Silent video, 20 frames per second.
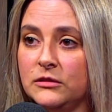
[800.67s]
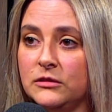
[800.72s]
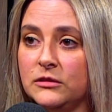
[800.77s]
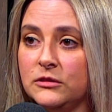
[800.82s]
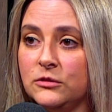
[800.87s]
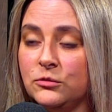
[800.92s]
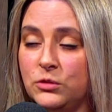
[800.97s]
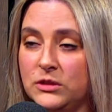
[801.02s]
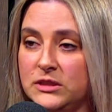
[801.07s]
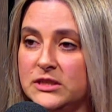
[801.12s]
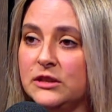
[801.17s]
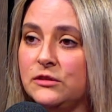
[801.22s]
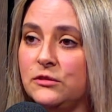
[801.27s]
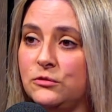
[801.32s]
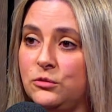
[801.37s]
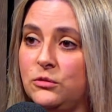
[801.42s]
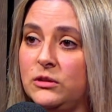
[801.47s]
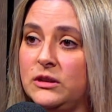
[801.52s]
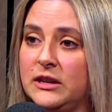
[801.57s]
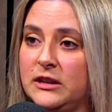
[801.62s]
going down the
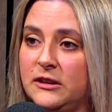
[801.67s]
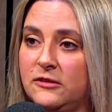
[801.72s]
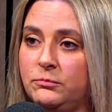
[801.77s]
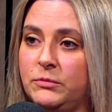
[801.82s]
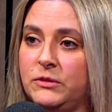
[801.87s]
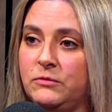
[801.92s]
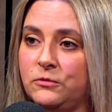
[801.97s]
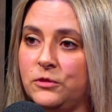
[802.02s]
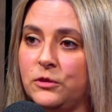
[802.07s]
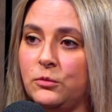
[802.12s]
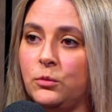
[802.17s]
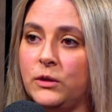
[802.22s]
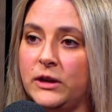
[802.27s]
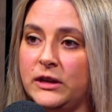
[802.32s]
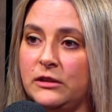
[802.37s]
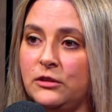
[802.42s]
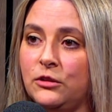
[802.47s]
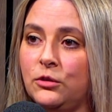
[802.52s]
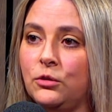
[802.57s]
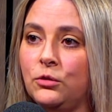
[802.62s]
route and have been for a
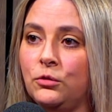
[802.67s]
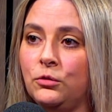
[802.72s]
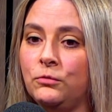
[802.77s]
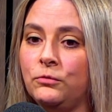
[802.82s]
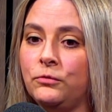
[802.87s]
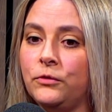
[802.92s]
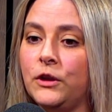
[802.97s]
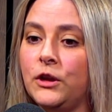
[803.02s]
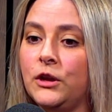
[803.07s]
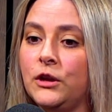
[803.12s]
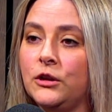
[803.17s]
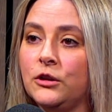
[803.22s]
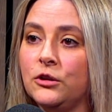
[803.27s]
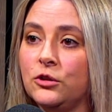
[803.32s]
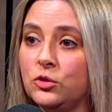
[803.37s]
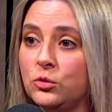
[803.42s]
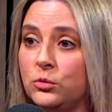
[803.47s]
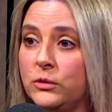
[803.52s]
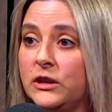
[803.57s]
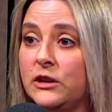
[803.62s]
while of
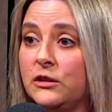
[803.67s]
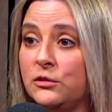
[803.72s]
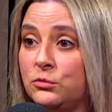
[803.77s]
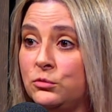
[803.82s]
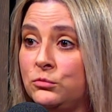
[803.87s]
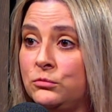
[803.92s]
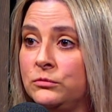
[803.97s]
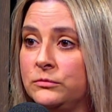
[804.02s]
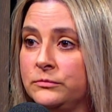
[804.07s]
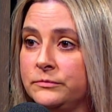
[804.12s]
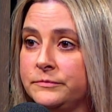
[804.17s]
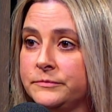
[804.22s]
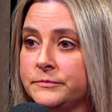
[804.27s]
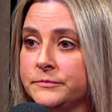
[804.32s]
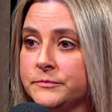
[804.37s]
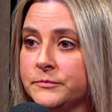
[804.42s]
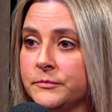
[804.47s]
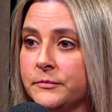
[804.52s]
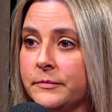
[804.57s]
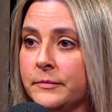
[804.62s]
growing our own.
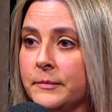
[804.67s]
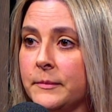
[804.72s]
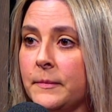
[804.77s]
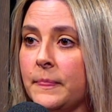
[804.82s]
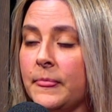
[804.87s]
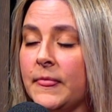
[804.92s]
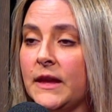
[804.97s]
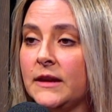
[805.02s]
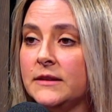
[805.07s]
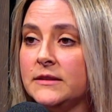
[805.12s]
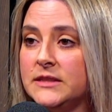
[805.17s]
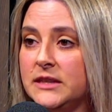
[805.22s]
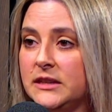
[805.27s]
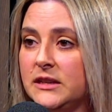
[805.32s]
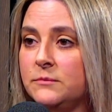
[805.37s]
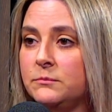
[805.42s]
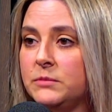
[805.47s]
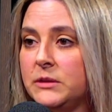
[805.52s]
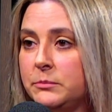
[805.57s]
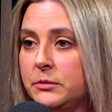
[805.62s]
Taking
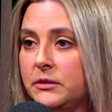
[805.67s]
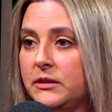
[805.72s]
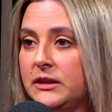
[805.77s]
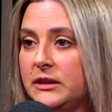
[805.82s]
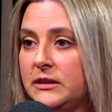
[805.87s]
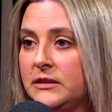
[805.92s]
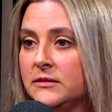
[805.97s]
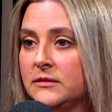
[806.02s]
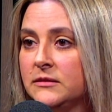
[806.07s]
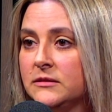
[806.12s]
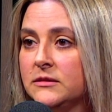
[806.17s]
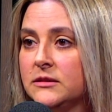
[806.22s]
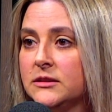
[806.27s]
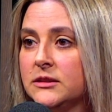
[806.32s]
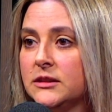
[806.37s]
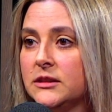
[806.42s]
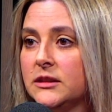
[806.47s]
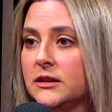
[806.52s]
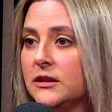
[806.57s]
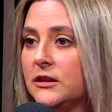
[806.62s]
people in
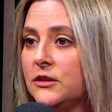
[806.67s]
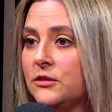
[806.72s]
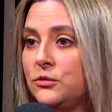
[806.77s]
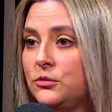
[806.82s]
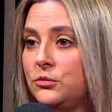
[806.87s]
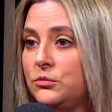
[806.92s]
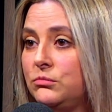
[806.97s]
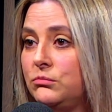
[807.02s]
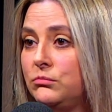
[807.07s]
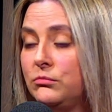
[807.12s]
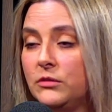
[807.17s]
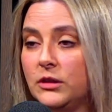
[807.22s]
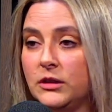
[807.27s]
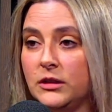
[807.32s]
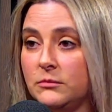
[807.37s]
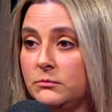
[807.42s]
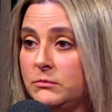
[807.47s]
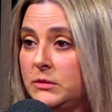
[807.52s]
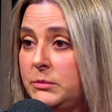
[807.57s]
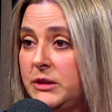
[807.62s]
who
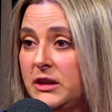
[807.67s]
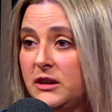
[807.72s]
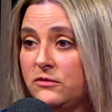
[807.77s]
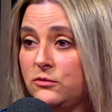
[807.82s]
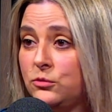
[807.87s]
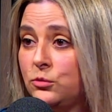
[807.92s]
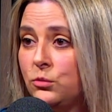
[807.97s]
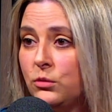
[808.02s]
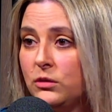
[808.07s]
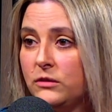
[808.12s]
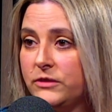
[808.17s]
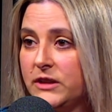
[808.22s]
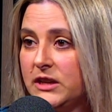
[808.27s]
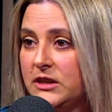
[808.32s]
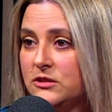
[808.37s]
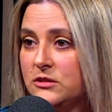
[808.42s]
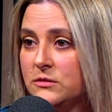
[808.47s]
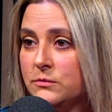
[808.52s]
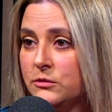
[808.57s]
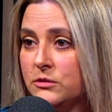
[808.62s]
maybe have no
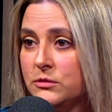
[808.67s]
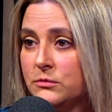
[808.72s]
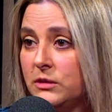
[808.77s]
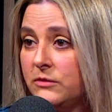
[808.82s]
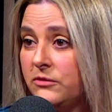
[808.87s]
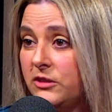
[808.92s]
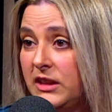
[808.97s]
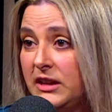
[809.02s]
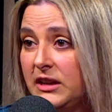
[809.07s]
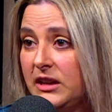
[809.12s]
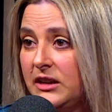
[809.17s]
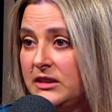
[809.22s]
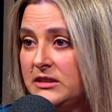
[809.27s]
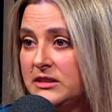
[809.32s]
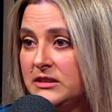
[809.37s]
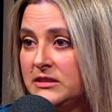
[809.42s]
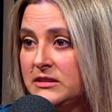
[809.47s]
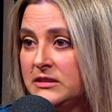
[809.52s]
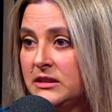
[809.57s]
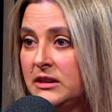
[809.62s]
qualifications whatsoever like I
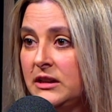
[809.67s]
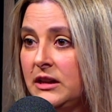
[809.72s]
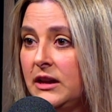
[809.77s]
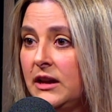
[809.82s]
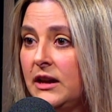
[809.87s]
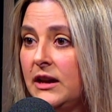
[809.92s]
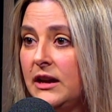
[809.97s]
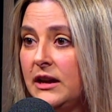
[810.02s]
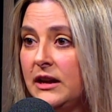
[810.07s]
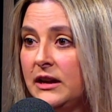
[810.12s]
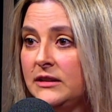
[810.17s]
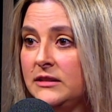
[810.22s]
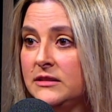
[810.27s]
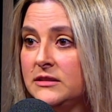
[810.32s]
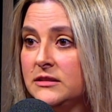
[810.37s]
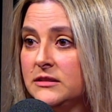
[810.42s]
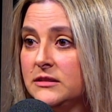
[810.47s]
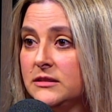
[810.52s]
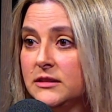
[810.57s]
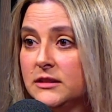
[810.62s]
did, and
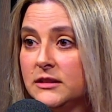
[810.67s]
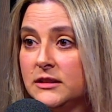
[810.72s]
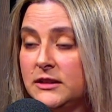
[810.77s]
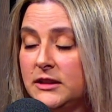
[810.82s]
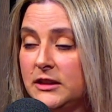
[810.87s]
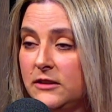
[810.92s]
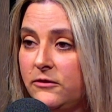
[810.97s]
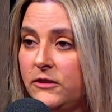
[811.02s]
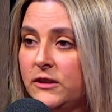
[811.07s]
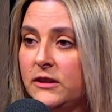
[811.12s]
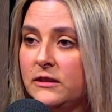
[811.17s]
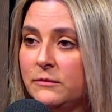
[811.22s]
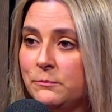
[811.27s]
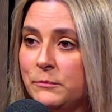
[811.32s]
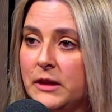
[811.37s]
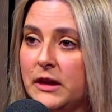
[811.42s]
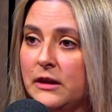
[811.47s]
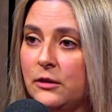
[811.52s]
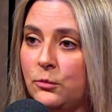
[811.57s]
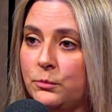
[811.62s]
giving them
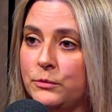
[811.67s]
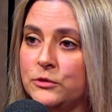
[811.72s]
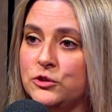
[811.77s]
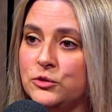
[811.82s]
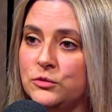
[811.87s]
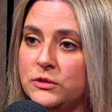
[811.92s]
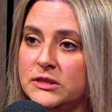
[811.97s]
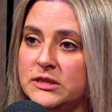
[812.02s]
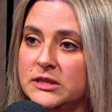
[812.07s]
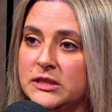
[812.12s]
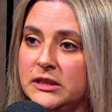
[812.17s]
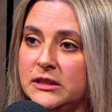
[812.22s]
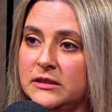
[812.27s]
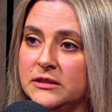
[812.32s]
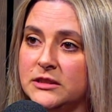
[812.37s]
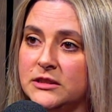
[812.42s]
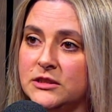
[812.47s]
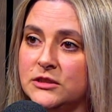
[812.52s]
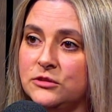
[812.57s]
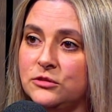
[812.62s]
that opportunity
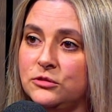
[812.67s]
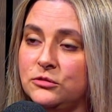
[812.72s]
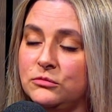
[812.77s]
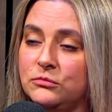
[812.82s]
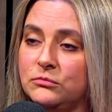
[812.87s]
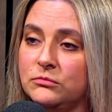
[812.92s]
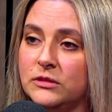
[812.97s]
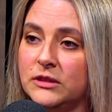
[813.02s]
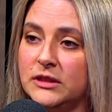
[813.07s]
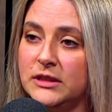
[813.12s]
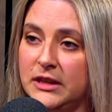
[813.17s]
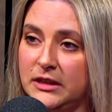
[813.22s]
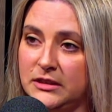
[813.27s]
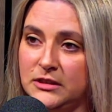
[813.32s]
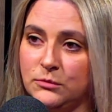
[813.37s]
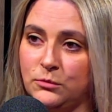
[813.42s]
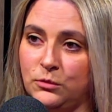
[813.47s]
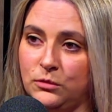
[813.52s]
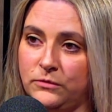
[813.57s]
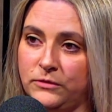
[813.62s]
to get a
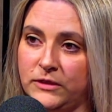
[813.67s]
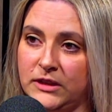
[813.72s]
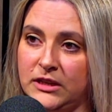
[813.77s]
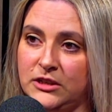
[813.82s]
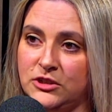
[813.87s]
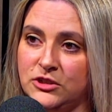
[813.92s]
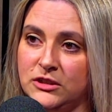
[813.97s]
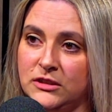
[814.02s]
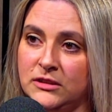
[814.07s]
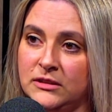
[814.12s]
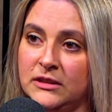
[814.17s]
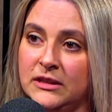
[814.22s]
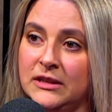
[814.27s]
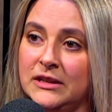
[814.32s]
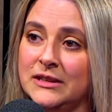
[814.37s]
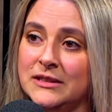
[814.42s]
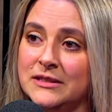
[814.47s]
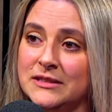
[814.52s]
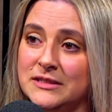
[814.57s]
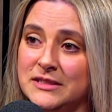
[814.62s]
qualification,
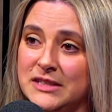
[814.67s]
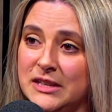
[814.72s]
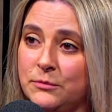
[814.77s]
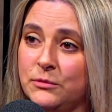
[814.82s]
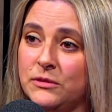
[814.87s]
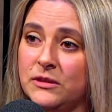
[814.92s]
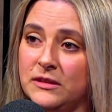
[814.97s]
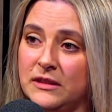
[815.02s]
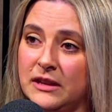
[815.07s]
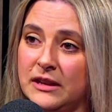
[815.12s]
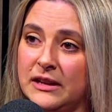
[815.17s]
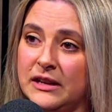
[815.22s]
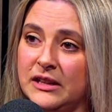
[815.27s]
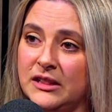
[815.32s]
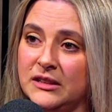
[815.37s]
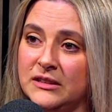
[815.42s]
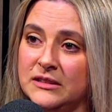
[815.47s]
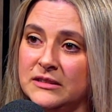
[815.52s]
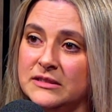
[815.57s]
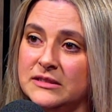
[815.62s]
stay within the
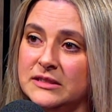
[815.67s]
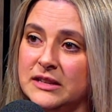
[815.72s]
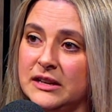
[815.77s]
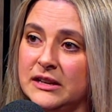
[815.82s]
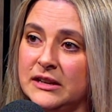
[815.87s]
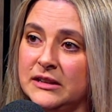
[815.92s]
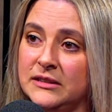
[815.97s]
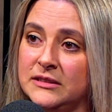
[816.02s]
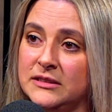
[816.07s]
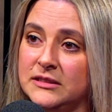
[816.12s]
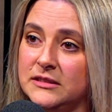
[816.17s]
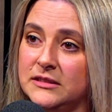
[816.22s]
Highlands and